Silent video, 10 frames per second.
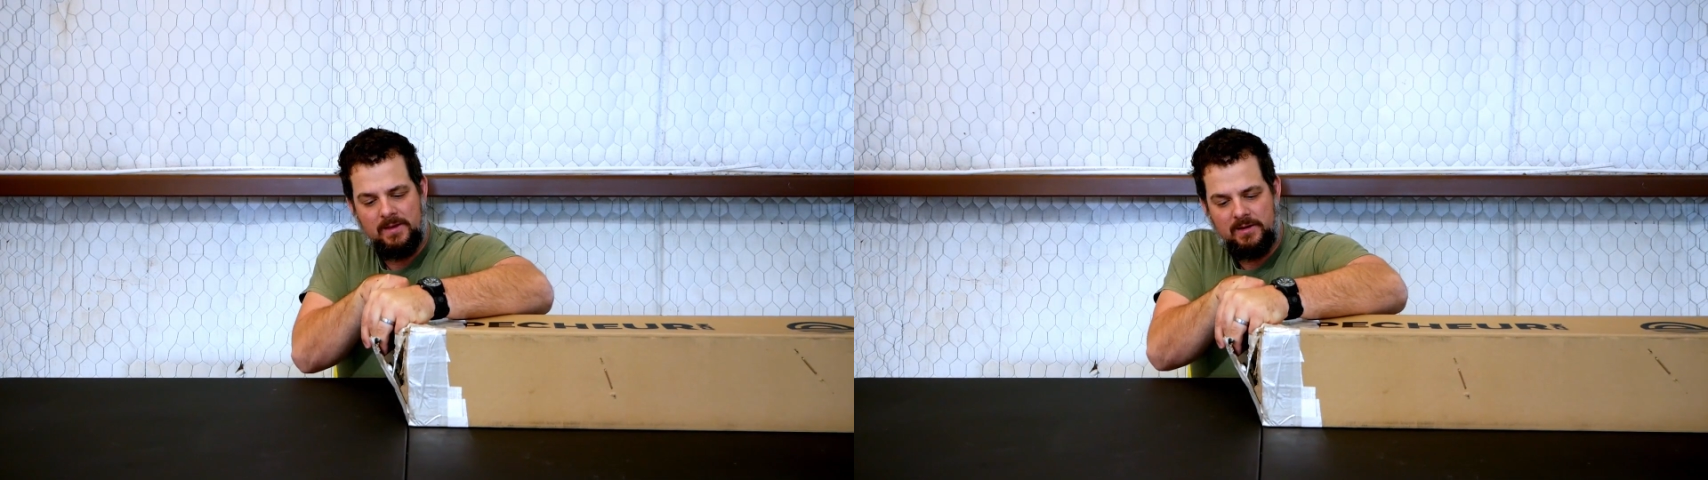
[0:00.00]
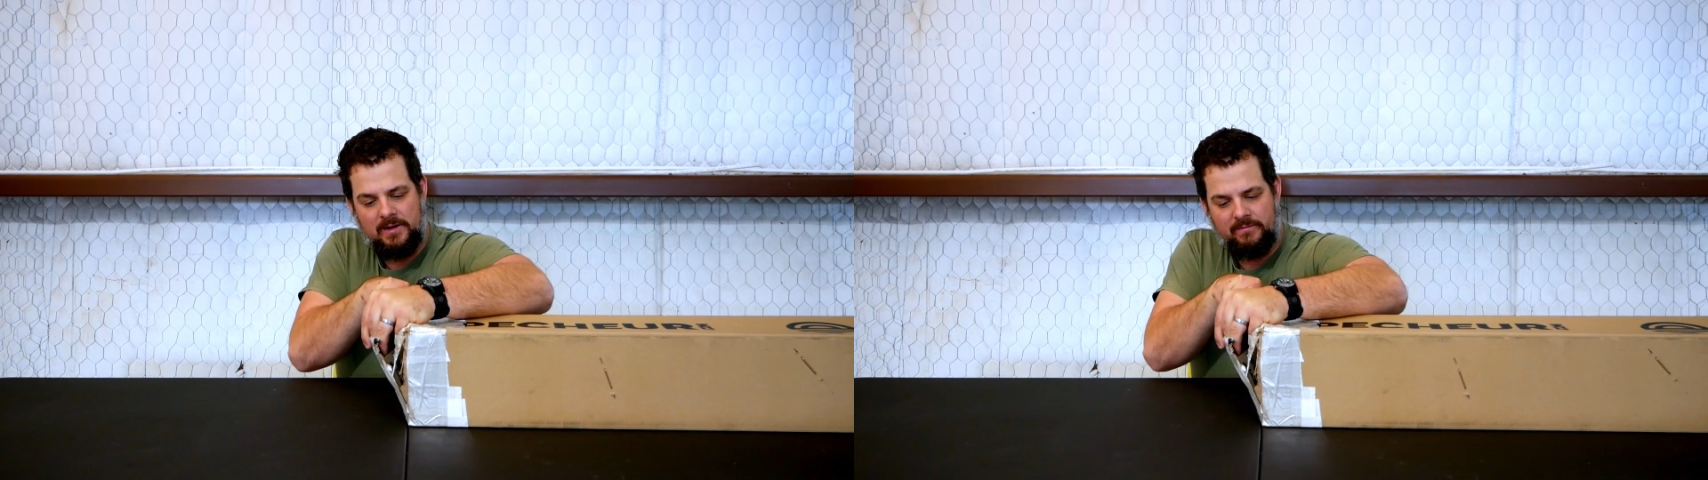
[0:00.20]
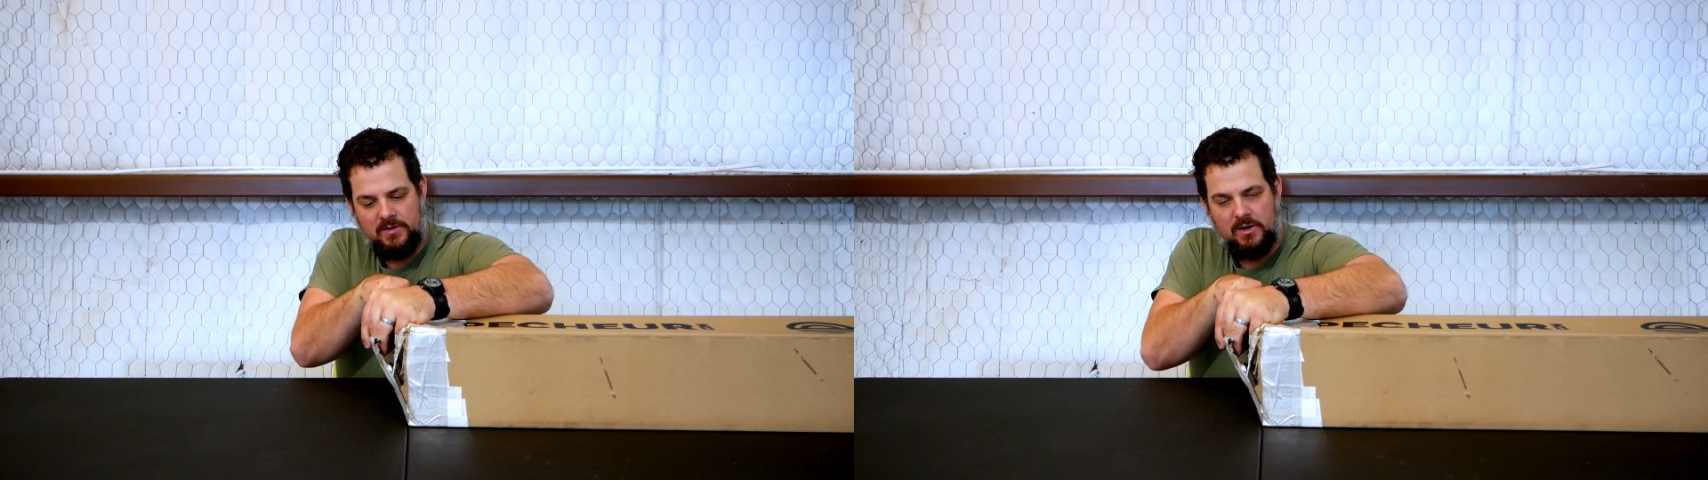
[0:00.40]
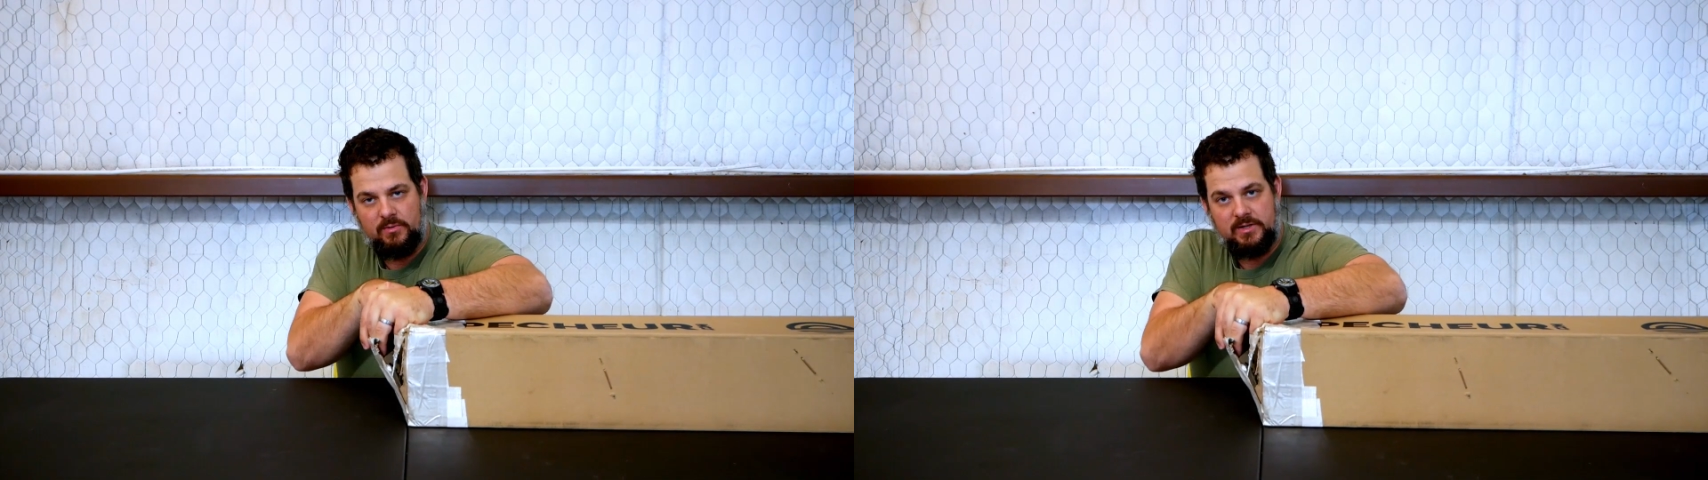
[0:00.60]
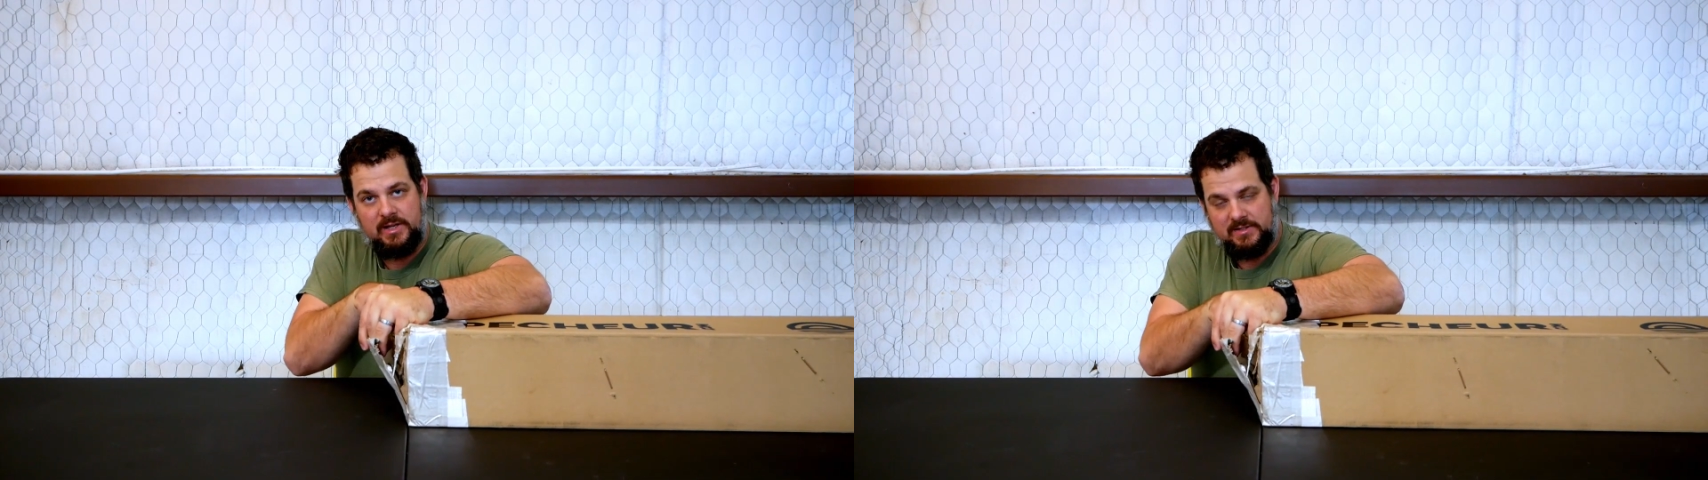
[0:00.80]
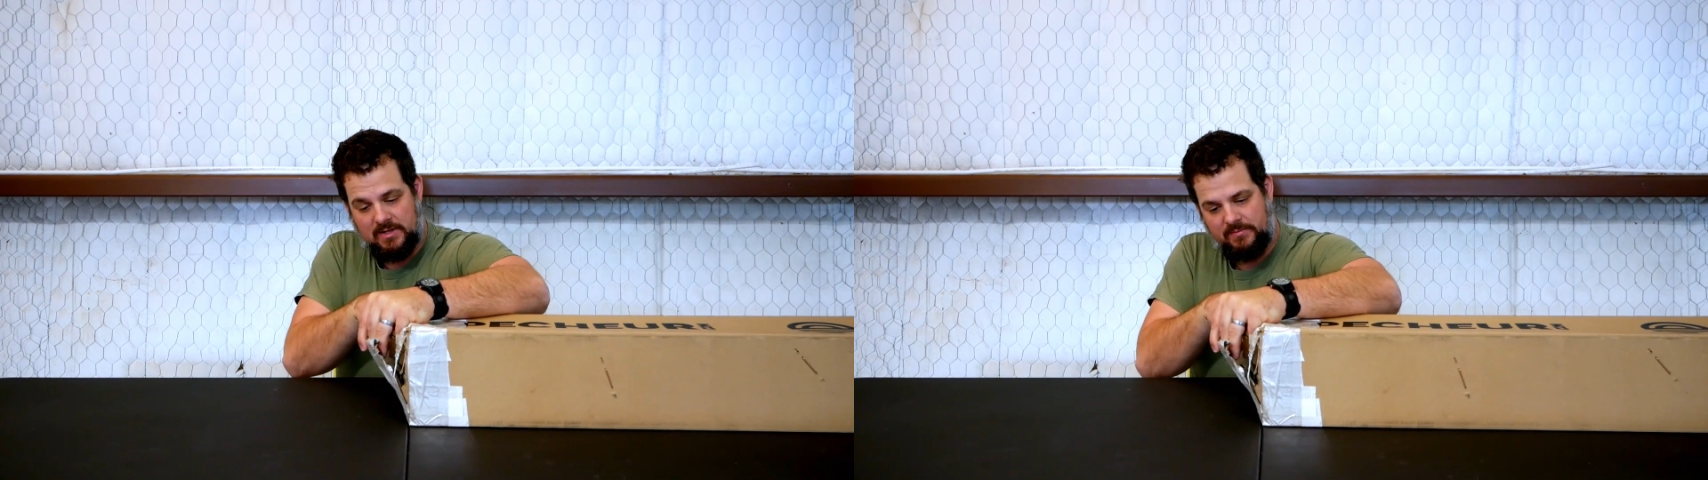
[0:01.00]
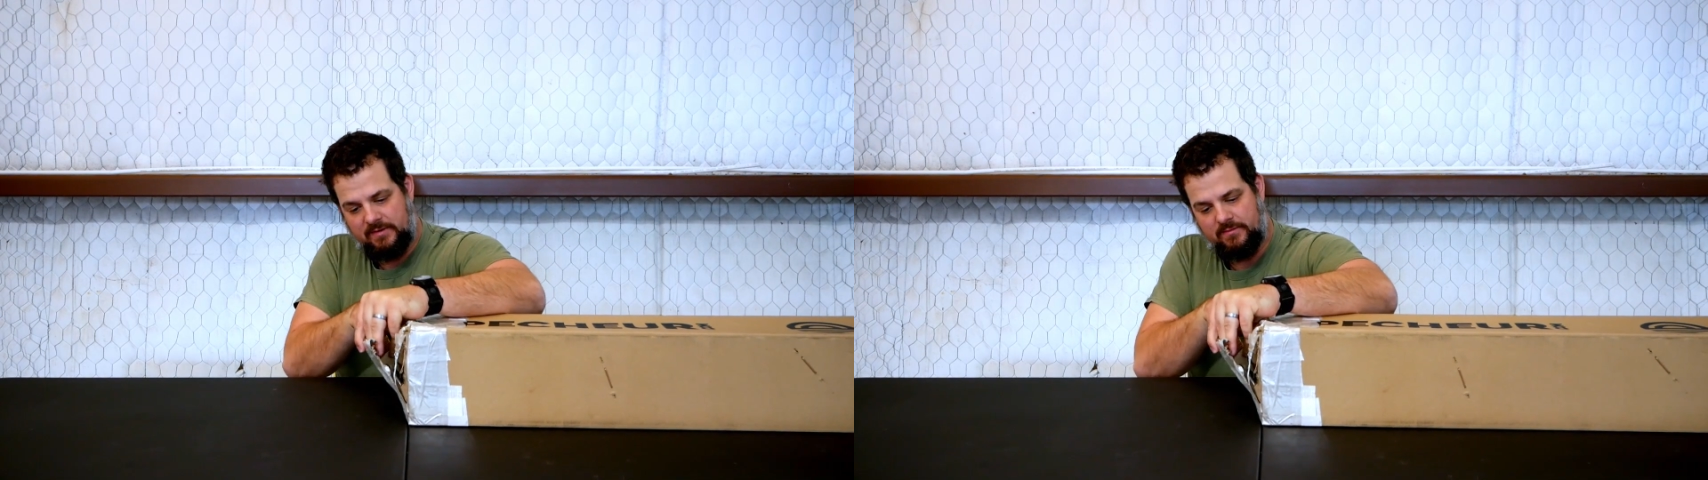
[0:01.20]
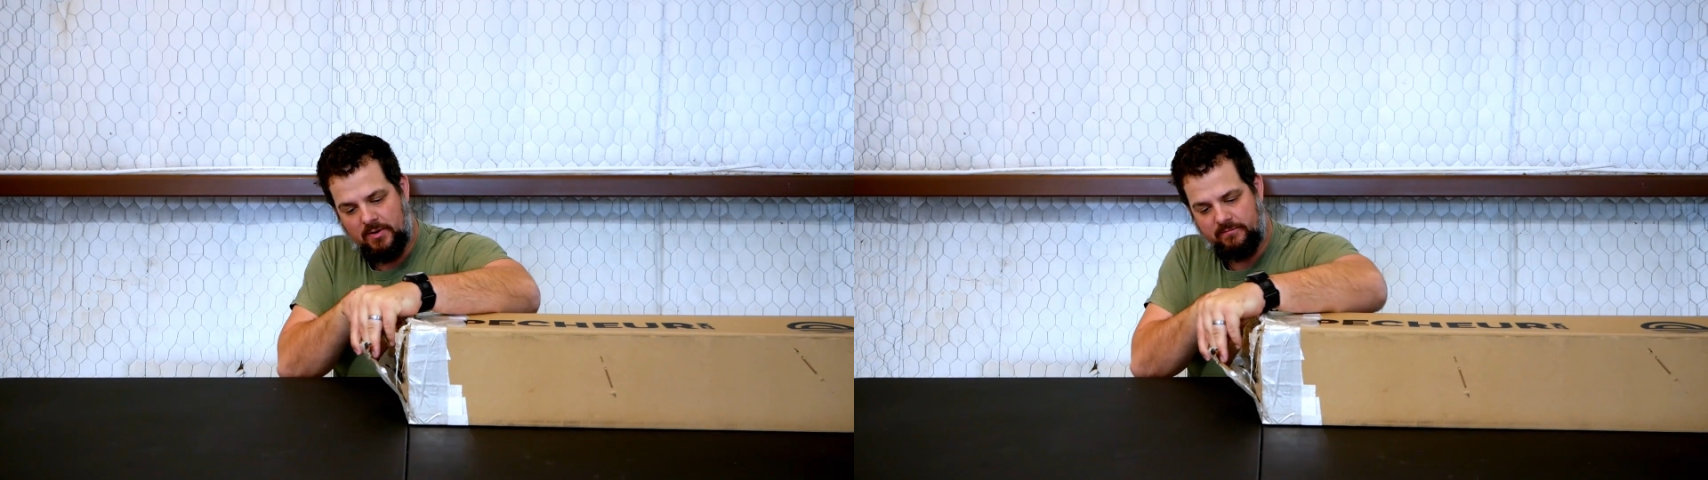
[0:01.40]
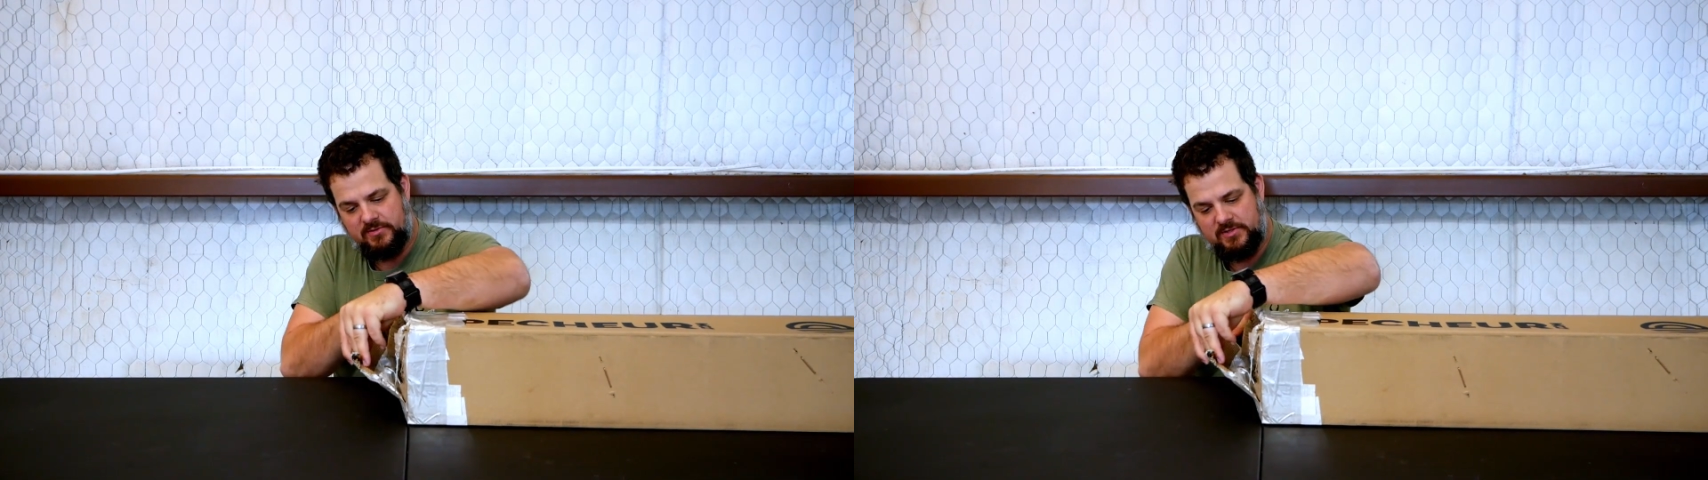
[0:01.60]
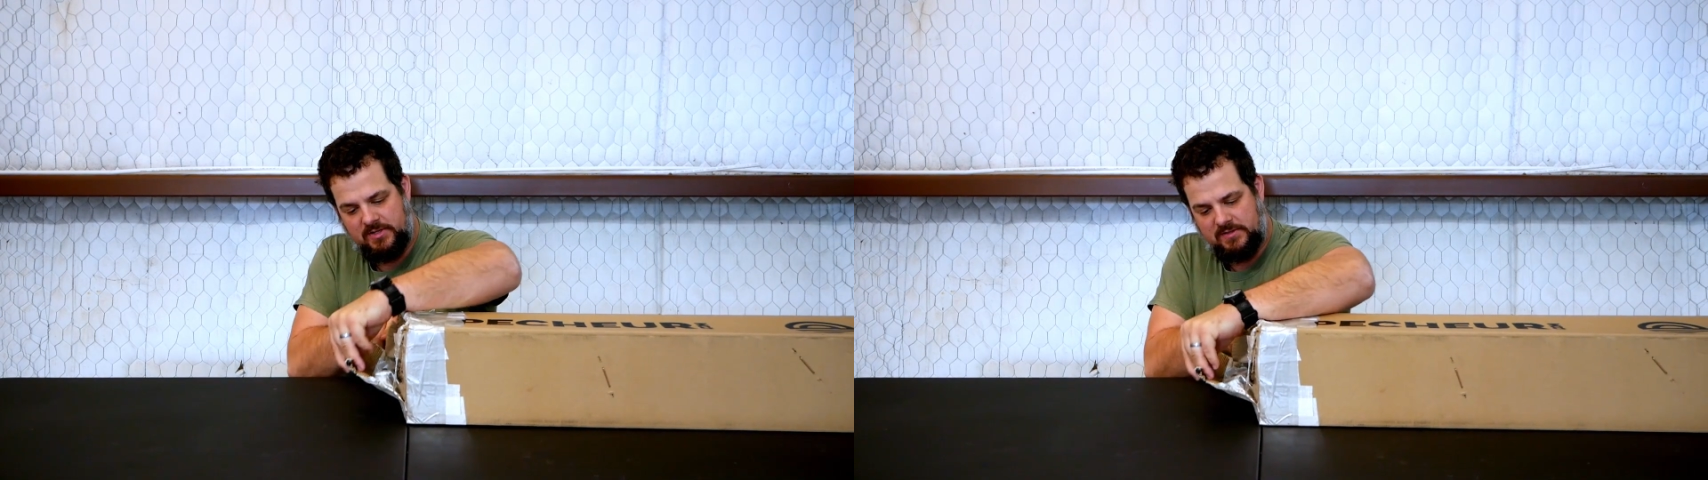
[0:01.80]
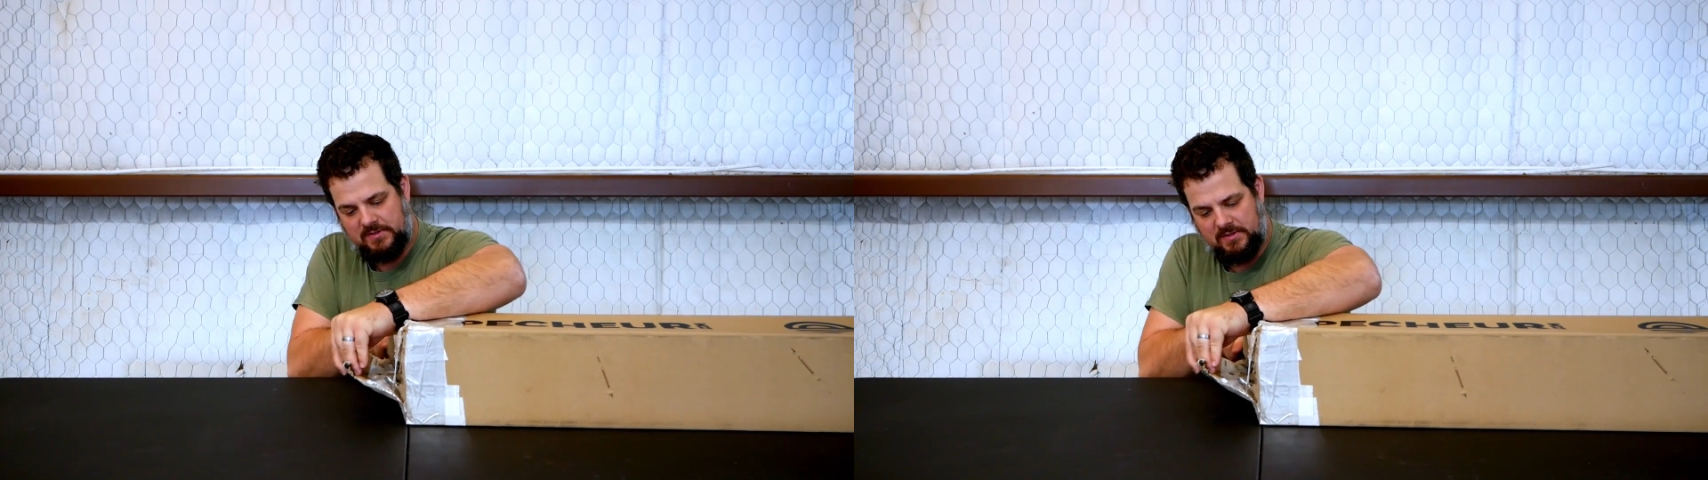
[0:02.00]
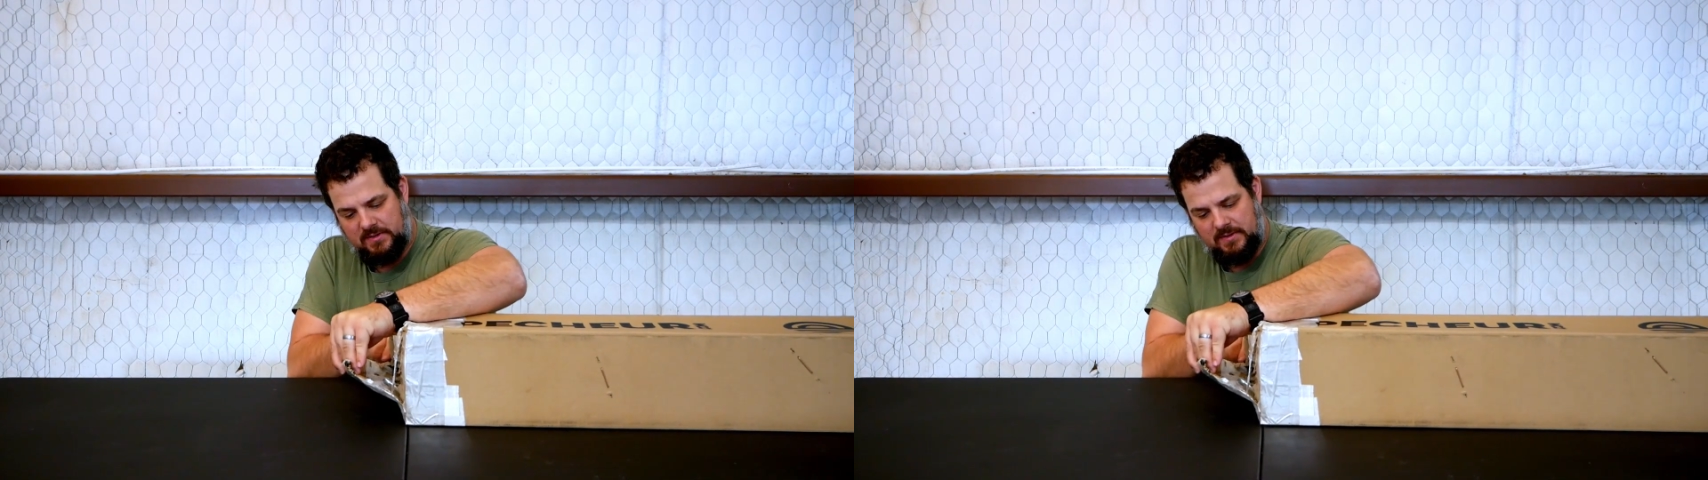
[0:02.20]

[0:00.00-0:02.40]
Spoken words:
You never know when you get something from overseas.